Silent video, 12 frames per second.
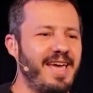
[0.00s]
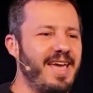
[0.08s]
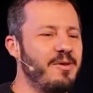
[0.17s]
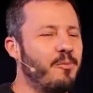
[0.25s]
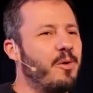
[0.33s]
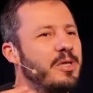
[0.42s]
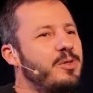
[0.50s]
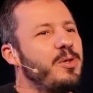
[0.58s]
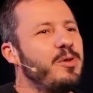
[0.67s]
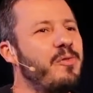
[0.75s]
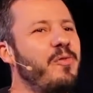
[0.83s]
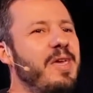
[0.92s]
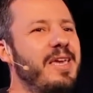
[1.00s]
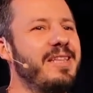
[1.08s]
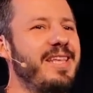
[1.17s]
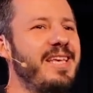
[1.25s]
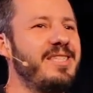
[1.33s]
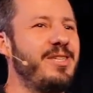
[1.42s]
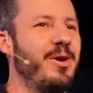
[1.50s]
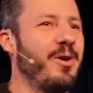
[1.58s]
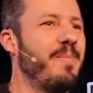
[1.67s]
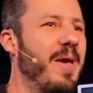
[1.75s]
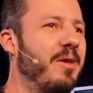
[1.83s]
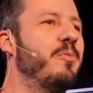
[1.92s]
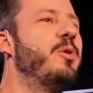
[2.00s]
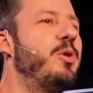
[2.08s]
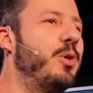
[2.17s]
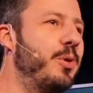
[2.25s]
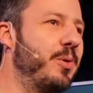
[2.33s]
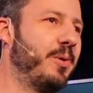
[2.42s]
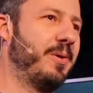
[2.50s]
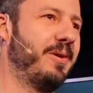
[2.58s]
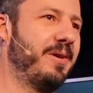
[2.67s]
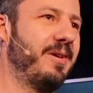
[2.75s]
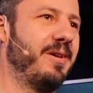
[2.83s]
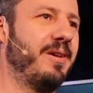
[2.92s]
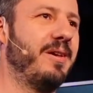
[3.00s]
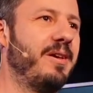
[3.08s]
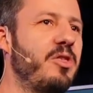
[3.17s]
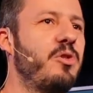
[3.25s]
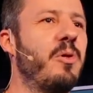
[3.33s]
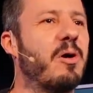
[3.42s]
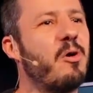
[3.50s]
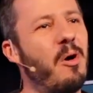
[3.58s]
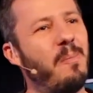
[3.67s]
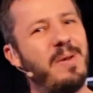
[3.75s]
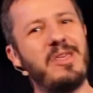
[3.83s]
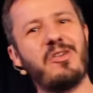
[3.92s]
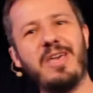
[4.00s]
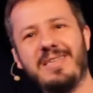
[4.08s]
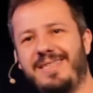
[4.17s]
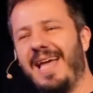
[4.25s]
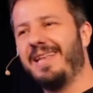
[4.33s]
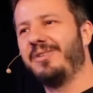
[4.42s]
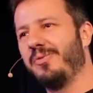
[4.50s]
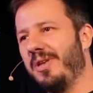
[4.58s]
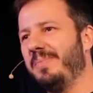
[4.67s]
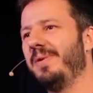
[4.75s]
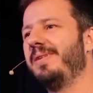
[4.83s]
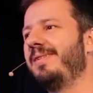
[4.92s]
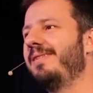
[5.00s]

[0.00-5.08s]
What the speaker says: And what do you think this young man would do to accomplish his dad's dream?